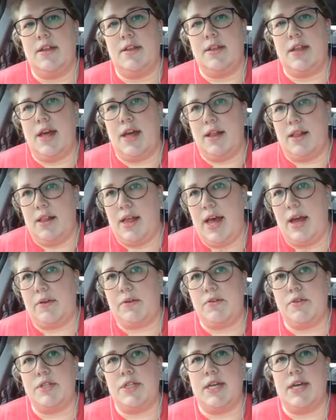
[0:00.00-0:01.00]
They like
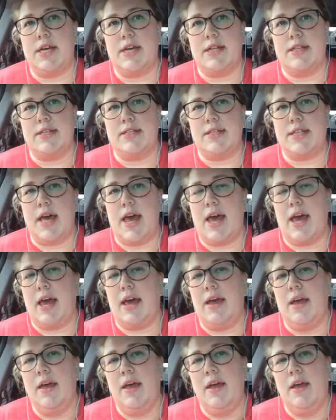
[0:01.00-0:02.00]
routines. They